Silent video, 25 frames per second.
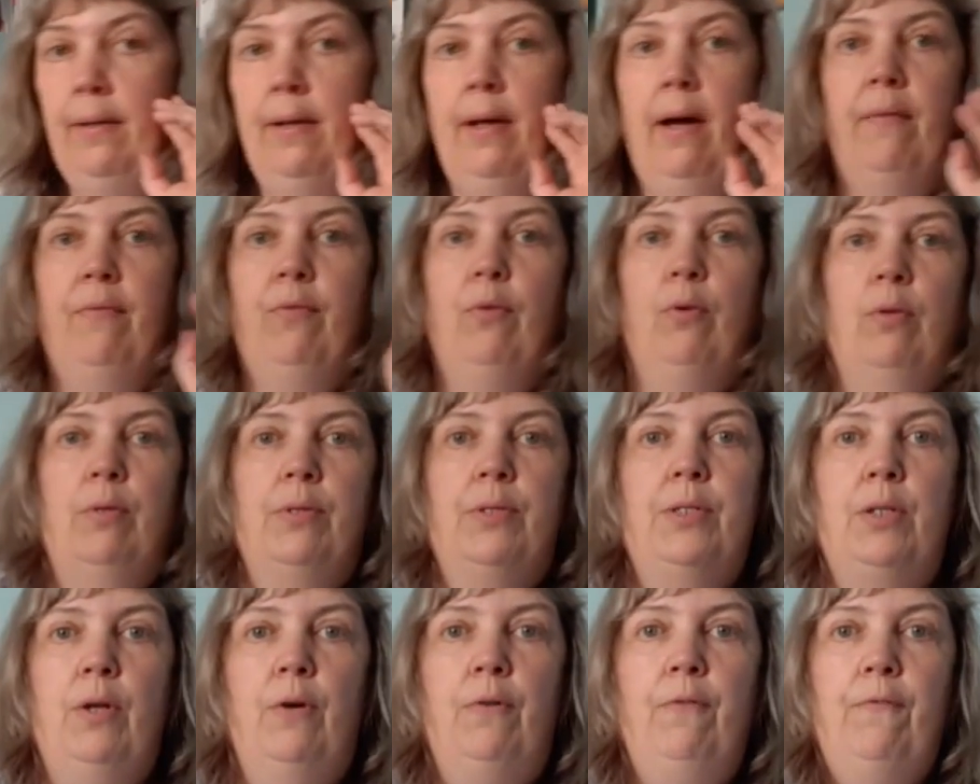I've
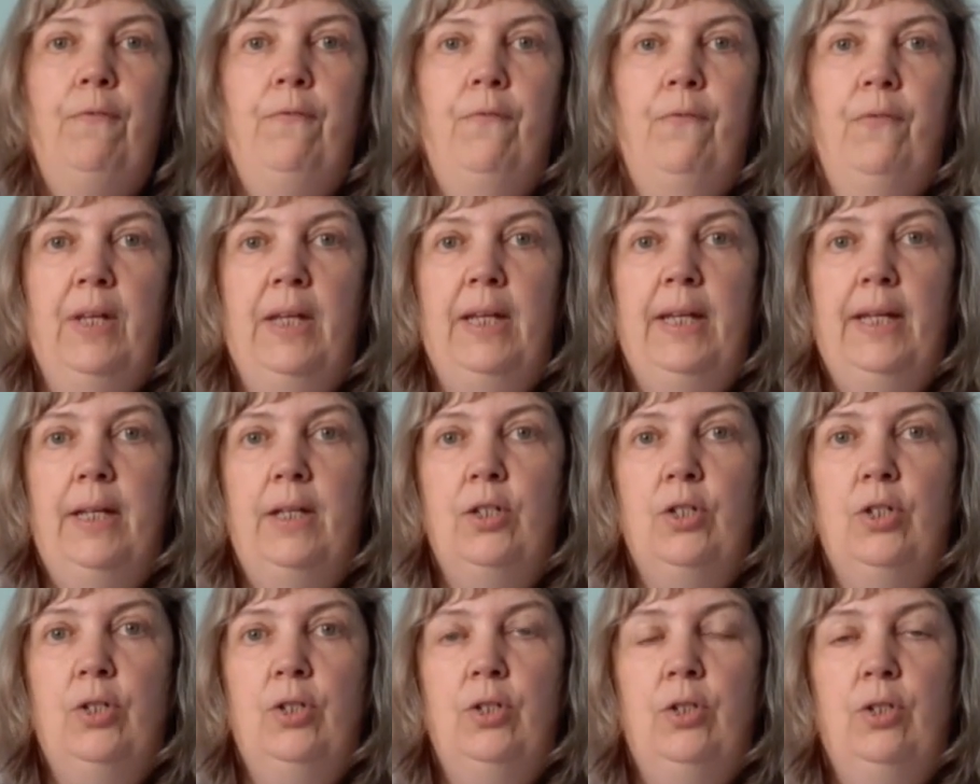also
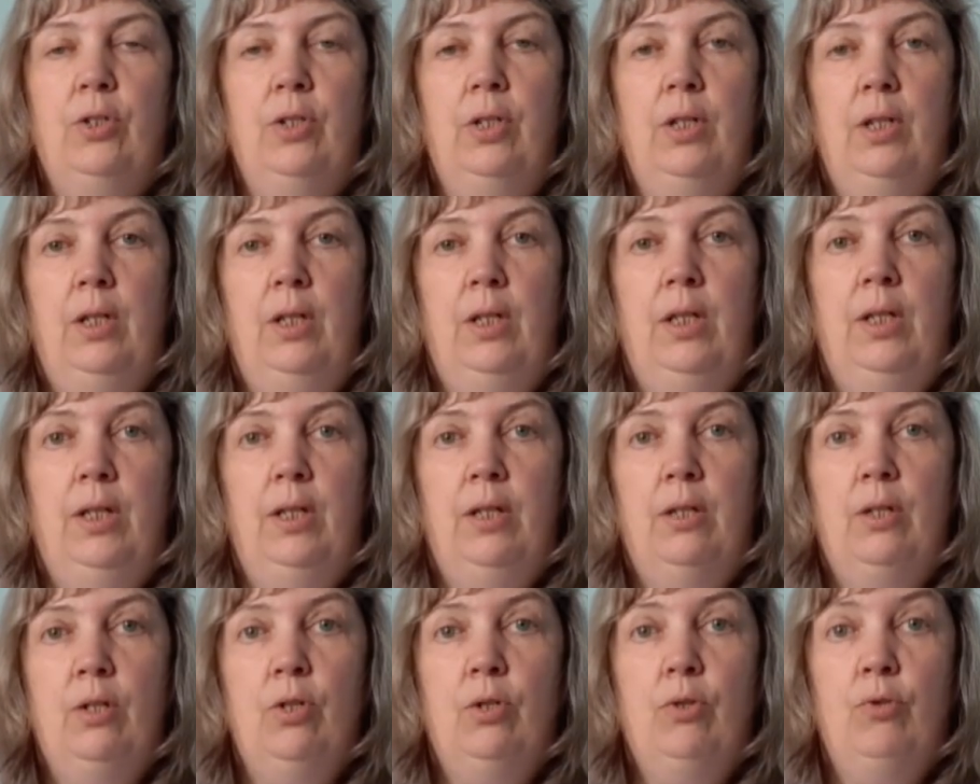finished the
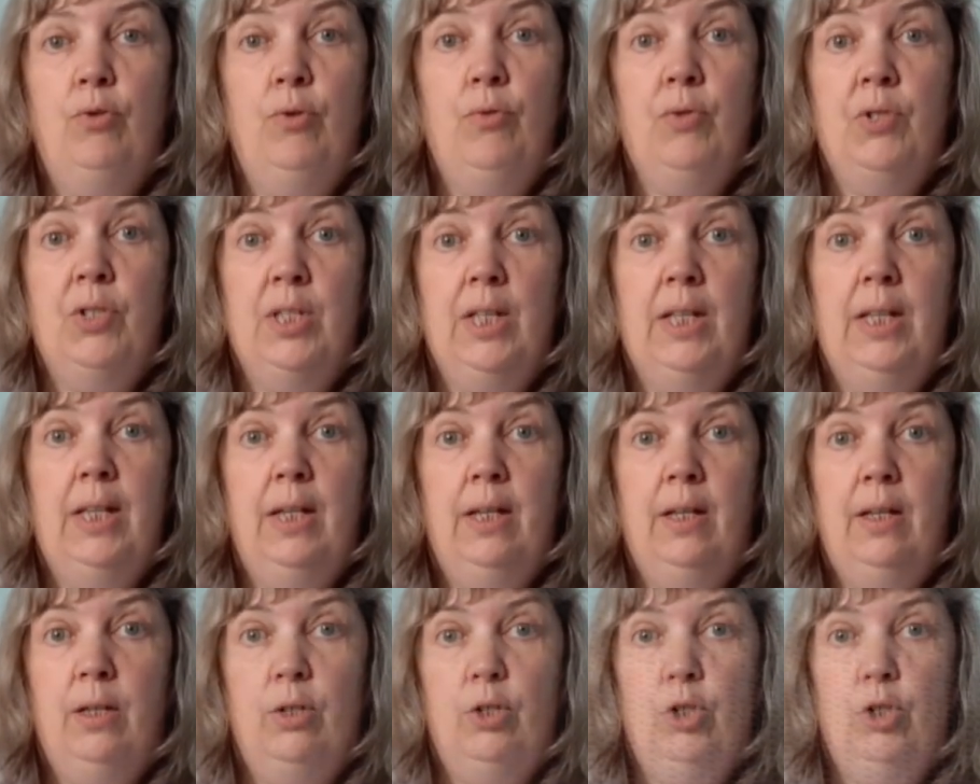Drucilla